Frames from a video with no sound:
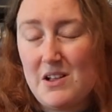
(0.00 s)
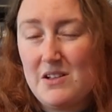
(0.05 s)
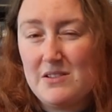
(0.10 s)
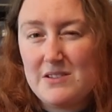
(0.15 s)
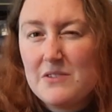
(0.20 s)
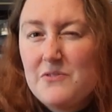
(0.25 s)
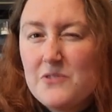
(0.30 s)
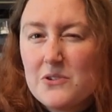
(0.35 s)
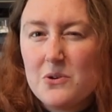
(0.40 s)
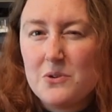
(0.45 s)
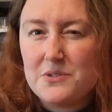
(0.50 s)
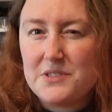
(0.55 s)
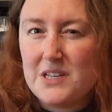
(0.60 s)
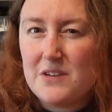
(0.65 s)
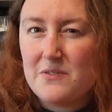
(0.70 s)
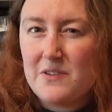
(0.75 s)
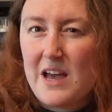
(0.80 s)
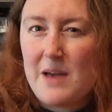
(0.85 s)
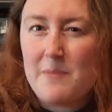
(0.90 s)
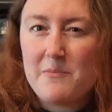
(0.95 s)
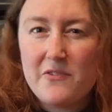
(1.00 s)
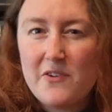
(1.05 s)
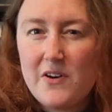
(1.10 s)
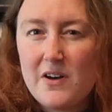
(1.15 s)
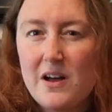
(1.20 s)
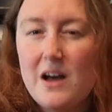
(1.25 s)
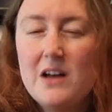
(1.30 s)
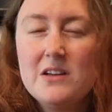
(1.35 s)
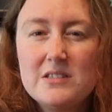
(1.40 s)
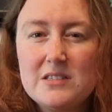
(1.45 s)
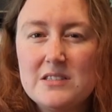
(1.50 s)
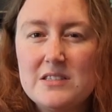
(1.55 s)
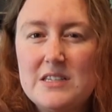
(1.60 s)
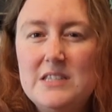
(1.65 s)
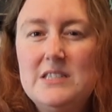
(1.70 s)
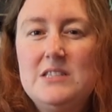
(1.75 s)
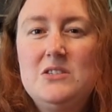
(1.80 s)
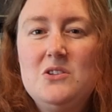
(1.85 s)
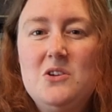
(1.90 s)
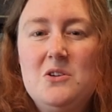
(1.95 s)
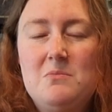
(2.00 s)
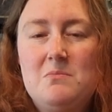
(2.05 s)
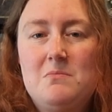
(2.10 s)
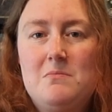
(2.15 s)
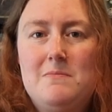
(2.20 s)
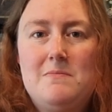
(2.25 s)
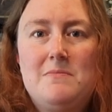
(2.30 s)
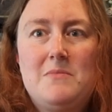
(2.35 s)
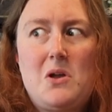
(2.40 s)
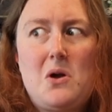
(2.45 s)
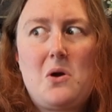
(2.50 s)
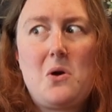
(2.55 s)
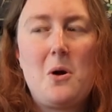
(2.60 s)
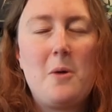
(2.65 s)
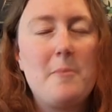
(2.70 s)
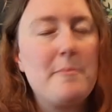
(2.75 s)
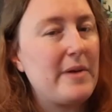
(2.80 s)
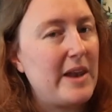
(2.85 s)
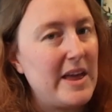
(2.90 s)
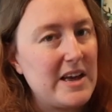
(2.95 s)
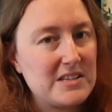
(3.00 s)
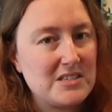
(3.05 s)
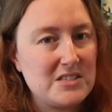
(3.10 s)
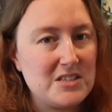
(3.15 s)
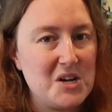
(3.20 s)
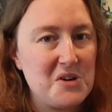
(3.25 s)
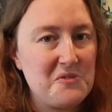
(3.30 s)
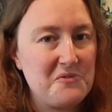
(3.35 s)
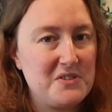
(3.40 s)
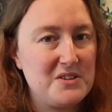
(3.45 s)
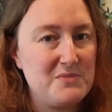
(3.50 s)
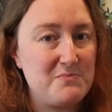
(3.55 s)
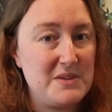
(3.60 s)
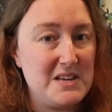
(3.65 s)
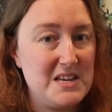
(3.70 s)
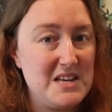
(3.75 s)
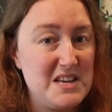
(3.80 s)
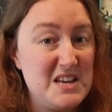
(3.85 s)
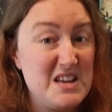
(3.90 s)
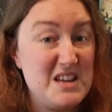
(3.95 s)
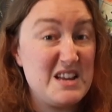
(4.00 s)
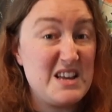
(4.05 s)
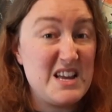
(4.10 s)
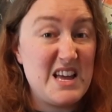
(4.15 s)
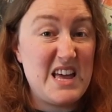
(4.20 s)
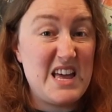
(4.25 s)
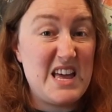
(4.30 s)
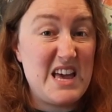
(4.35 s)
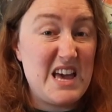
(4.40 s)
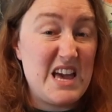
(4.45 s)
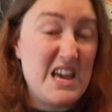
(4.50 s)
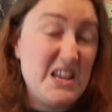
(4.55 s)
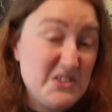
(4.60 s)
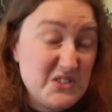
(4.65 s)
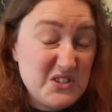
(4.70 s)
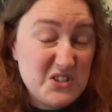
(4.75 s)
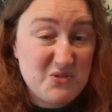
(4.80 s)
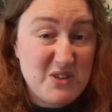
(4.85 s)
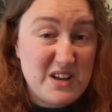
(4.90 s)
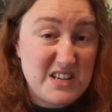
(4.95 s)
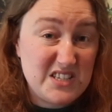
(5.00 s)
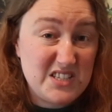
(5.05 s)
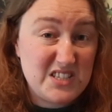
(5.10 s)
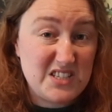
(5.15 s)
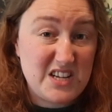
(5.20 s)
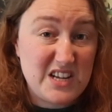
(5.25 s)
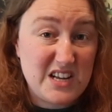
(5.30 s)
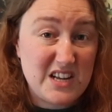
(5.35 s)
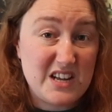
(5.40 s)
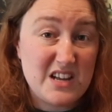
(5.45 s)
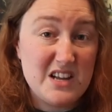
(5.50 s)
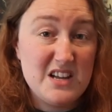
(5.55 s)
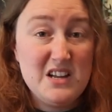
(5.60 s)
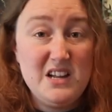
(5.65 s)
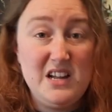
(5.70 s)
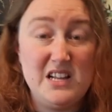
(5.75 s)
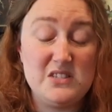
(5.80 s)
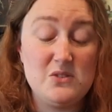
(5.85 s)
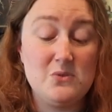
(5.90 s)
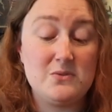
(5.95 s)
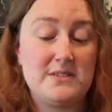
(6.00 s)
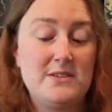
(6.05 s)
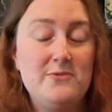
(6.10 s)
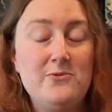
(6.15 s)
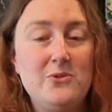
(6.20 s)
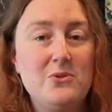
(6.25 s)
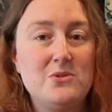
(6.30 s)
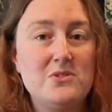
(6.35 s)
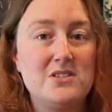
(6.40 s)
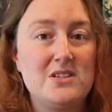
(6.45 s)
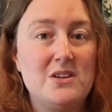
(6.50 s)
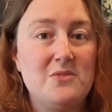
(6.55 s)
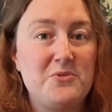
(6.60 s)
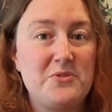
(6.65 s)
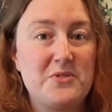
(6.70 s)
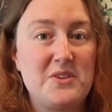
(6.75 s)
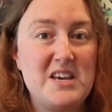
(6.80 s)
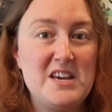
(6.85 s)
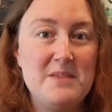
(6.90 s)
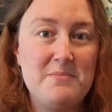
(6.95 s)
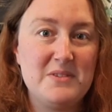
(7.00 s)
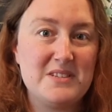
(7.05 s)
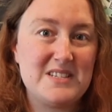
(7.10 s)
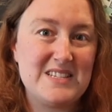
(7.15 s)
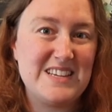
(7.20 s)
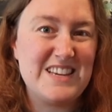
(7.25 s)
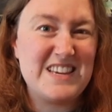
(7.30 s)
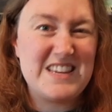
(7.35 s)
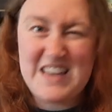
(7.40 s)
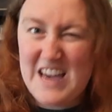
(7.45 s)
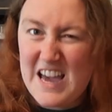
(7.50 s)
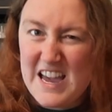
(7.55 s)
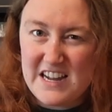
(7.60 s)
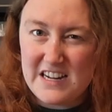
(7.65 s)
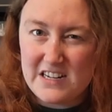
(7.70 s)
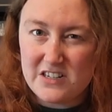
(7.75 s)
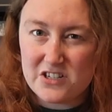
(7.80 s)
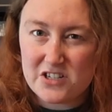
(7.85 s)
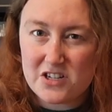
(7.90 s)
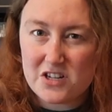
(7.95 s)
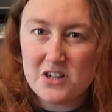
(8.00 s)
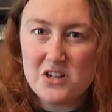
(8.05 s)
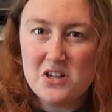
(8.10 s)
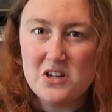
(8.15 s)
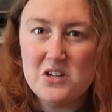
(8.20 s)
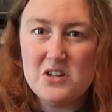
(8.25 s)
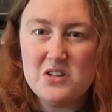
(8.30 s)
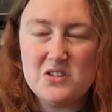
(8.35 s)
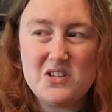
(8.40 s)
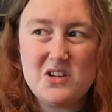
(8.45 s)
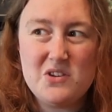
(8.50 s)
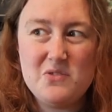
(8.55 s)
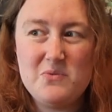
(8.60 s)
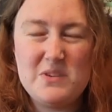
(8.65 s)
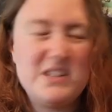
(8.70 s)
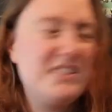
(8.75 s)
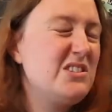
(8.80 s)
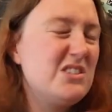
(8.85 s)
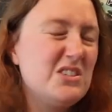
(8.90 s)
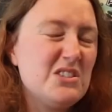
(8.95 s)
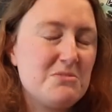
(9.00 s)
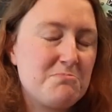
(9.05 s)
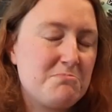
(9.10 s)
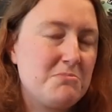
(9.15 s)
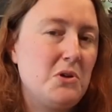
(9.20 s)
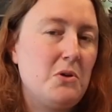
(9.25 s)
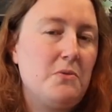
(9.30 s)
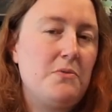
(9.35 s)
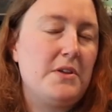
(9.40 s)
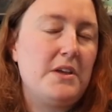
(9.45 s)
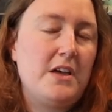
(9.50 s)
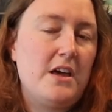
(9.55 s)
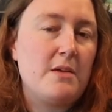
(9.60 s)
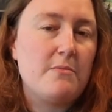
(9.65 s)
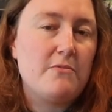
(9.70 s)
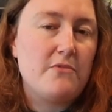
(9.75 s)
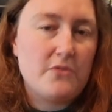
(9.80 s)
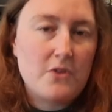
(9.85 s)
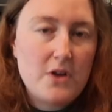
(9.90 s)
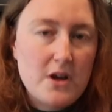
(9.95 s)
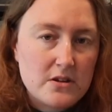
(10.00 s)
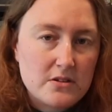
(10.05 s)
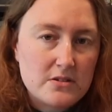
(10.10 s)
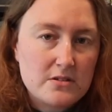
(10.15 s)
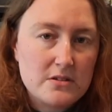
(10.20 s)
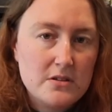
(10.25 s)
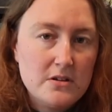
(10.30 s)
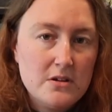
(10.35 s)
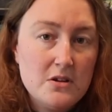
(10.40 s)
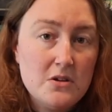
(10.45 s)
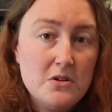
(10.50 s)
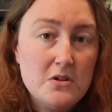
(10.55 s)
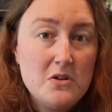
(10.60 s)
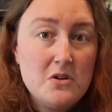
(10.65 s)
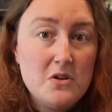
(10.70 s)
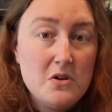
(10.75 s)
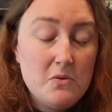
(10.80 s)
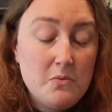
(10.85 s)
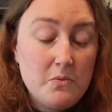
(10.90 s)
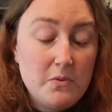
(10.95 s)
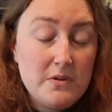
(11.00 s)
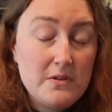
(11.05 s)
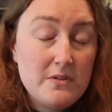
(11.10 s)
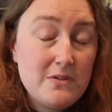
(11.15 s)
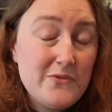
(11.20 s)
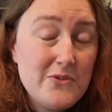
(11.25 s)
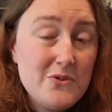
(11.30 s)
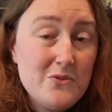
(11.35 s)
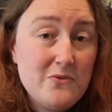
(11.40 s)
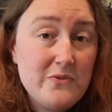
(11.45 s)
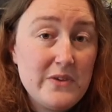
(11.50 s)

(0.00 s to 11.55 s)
difficulty of game. For us, it's not complex enough to be interesting. It's not difficult enough to keep us engaged. So it's just not the game for us. One of the few